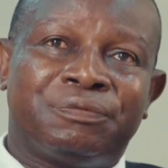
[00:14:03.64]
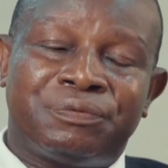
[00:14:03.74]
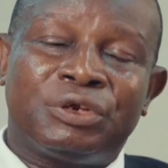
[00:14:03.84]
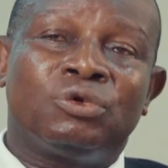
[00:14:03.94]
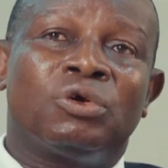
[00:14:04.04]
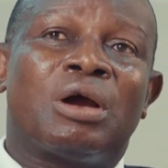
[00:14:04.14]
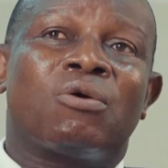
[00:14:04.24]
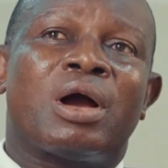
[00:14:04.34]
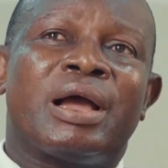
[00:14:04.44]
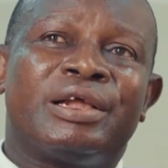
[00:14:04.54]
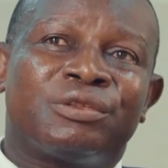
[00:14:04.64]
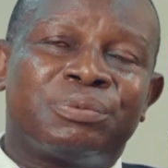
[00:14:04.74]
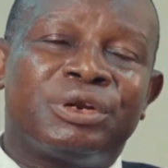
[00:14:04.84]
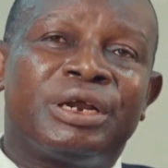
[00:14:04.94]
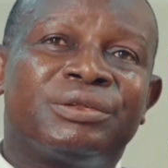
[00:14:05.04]
the field, you acquire
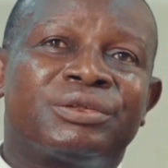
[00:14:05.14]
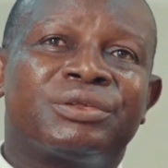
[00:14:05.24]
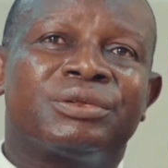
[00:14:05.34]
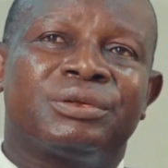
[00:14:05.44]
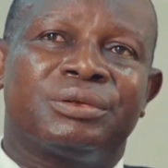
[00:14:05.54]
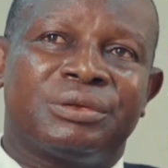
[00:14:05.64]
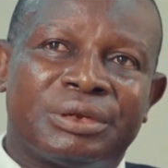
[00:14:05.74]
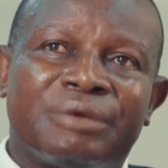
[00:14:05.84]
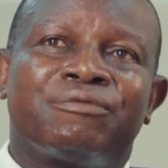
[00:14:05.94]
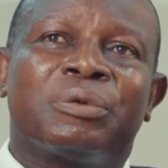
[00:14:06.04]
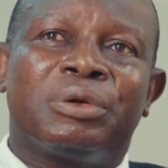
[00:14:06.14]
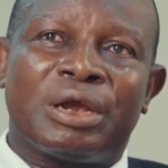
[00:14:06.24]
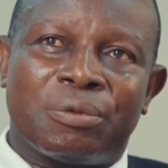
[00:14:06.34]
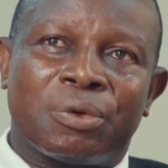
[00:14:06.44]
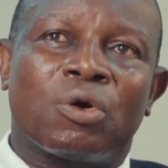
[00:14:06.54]
experience. Then from
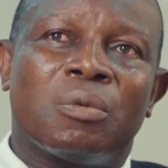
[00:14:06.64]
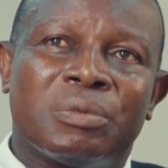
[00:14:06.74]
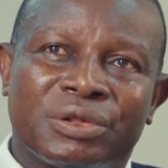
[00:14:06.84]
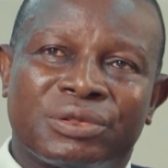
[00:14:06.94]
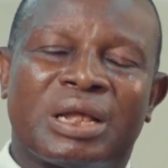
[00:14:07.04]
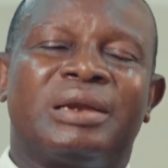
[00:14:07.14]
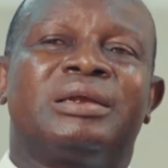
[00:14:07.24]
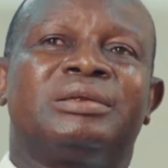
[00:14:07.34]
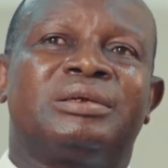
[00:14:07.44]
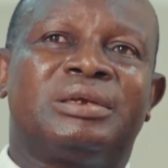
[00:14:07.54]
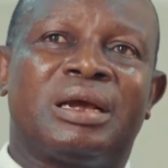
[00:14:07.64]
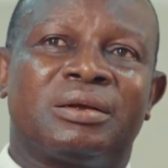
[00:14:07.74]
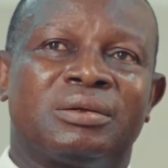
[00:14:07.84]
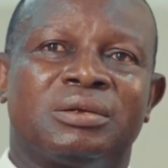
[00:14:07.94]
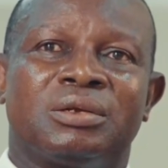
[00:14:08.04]
there, you become a sound engineer.
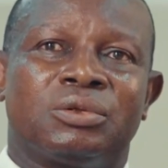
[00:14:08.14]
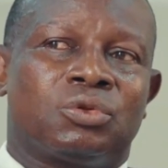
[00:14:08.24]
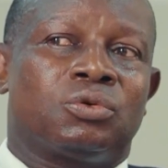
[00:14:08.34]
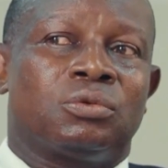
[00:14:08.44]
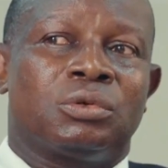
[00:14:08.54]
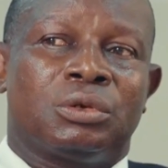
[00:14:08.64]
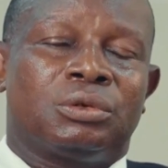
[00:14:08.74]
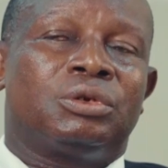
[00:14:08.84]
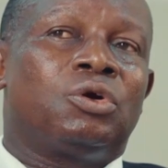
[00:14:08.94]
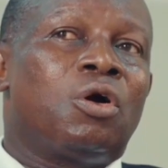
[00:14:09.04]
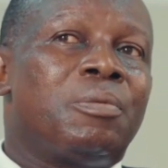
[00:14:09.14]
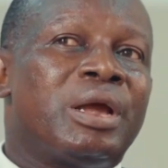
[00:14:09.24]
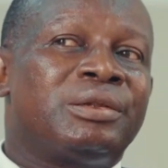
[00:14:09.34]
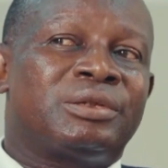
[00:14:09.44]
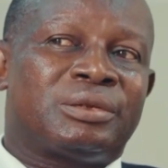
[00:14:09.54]
So the
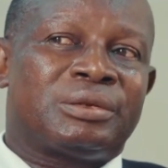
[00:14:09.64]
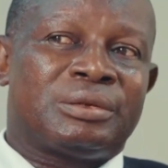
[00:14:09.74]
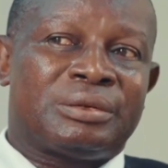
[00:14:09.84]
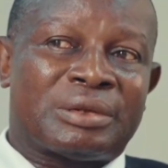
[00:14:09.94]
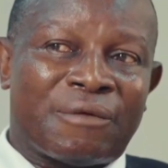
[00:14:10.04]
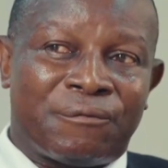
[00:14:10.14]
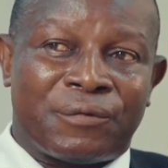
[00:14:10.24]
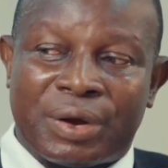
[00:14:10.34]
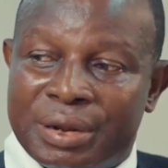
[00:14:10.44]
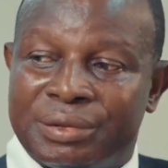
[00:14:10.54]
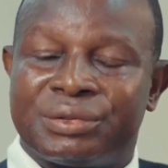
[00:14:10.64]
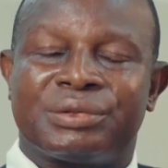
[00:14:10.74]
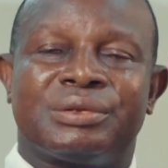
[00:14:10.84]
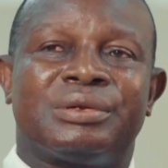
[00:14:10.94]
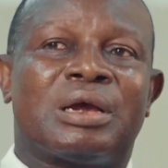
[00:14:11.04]
government interference
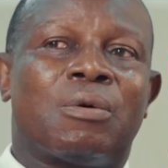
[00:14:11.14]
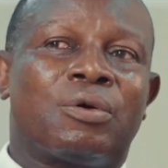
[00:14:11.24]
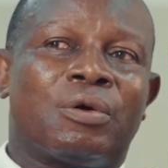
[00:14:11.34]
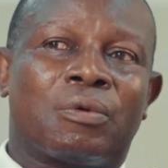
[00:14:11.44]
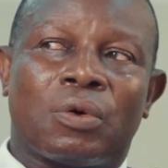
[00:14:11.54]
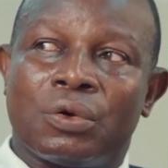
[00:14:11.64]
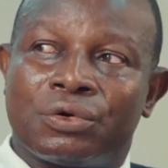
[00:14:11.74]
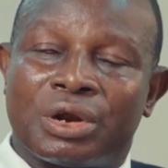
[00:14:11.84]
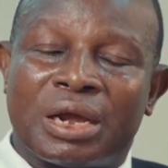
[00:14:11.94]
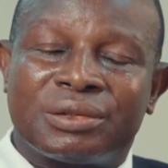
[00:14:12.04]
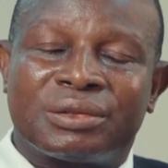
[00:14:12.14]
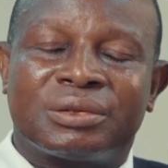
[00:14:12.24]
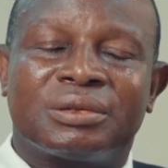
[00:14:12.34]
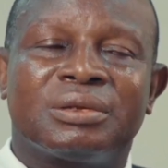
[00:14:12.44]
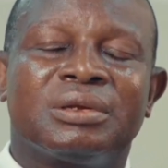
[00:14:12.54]
in the award of
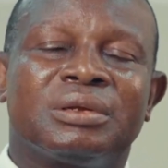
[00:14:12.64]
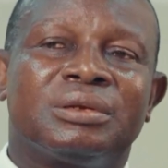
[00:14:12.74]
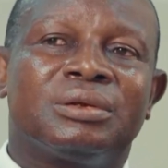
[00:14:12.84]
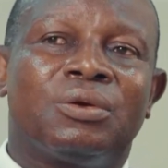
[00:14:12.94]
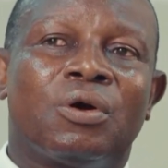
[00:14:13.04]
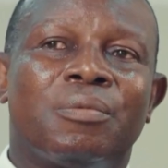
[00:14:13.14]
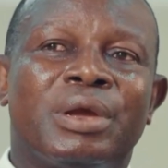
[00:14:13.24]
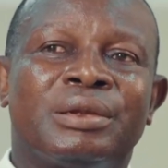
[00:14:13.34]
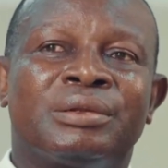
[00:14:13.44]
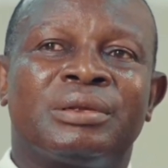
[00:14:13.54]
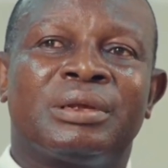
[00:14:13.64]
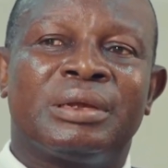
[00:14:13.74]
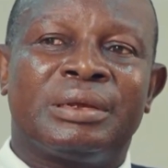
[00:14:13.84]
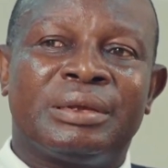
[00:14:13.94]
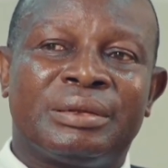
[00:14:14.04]
contracts, the government
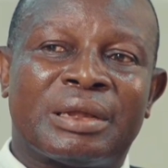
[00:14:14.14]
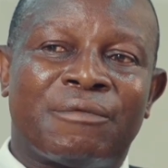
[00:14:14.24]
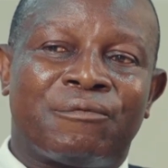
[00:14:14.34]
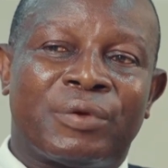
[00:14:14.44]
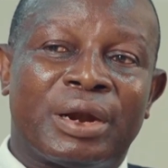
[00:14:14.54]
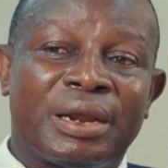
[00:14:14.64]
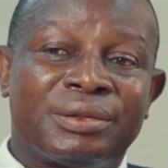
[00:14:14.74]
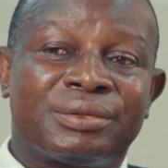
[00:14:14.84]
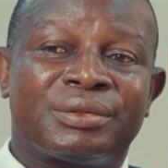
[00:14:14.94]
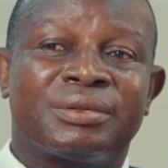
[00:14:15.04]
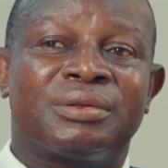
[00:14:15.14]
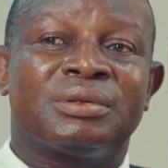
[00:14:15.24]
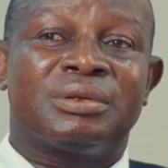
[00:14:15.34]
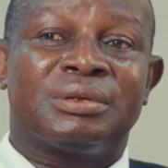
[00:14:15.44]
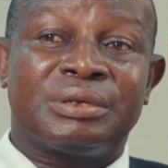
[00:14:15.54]
interference
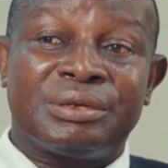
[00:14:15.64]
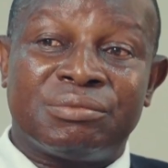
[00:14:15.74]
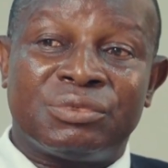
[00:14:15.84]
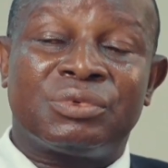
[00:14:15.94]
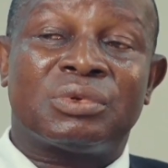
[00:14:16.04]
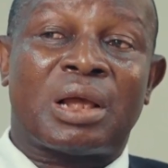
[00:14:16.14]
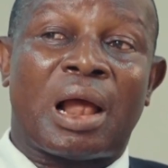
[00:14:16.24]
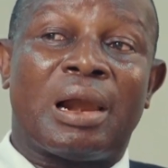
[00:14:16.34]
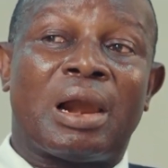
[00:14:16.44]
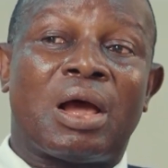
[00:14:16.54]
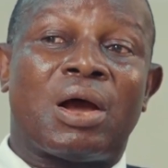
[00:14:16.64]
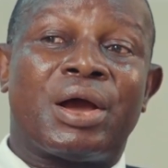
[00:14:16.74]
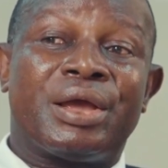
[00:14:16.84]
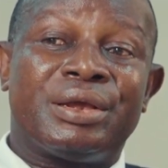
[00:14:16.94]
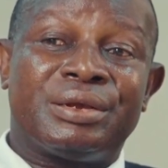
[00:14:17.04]
in
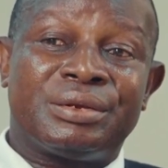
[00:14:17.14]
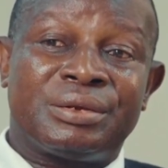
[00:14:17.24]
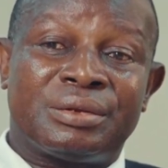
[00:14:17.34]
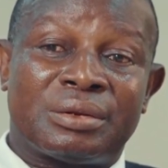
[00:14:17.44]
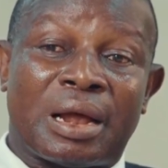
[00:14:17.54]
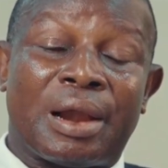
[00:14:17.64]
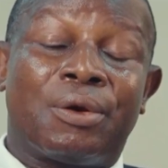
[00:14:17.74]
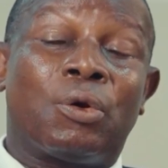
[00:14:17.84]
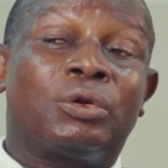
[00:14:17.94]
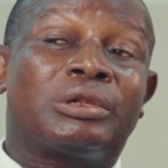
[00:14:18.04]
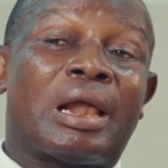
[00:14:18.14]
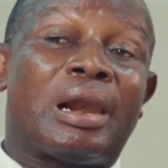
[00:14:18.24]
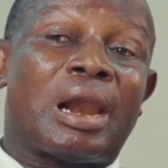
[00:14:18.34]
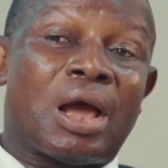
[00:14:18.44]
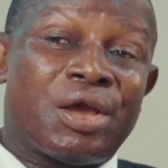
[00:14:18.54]
allowing and not
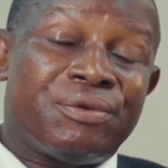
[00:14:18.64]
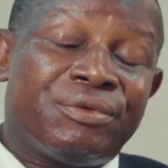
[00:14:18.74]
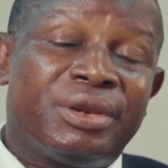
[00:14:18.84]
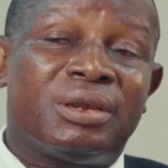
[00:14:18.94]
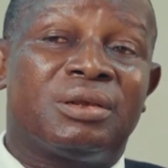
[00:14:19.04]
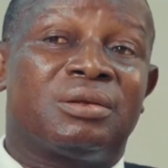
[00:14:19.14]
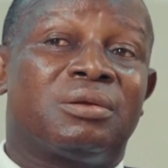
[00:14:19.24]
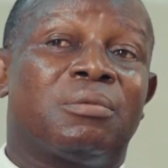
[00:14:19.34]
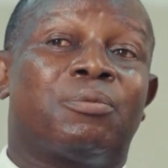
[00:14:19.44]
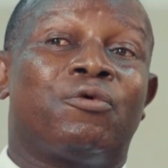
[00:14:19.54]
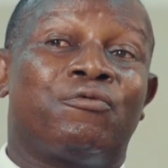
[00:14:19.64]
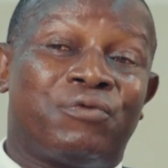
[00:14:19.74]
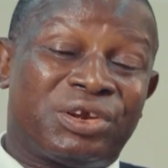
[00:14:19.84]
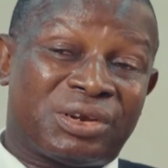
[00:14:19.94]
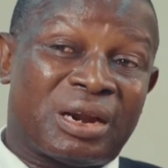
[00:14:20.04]
allowing the
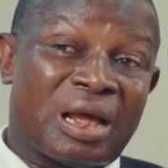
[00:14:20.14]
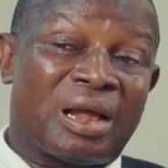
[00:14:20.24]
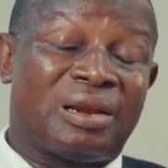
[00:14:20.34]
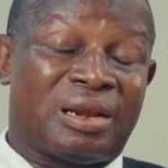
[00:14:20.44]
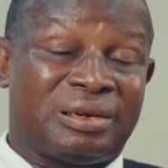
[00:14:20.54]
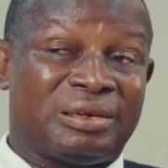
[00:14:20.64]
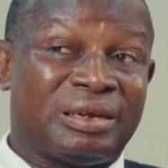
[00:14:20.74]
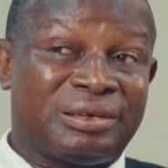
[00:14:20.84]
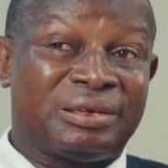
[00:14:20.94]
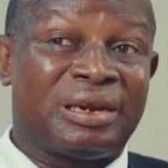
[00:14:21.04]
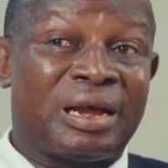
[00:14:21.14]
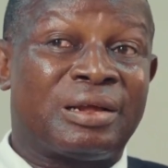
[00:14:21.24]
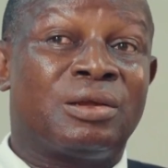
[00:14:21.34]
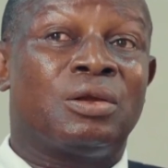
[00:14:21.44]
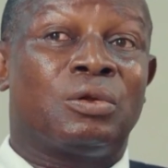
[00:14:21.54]
professional and the engineer
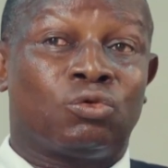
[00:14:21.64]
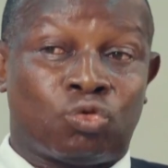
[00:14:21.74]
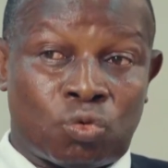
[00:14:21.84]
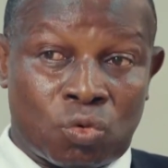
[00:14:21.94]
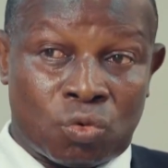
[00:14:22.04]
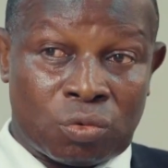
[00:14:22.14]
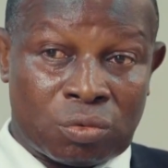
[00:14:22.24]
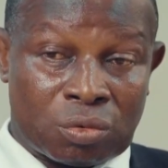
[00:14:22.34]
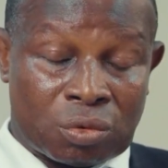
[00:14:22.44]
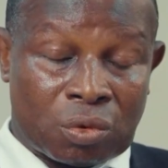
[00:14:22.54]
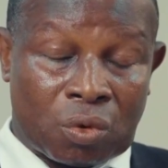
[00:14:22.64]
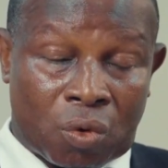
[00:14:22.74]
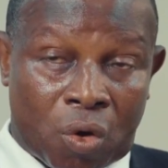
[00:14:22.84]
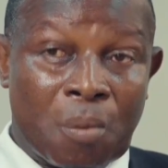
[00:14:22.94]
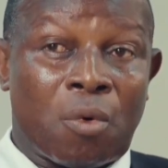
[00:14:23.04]
to
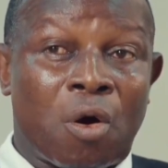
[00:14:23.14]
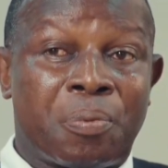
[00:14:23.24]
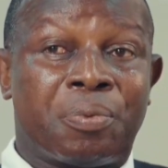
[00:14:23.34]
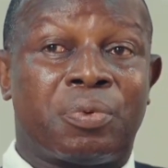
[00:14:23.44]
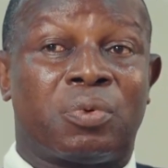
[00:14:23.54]
come up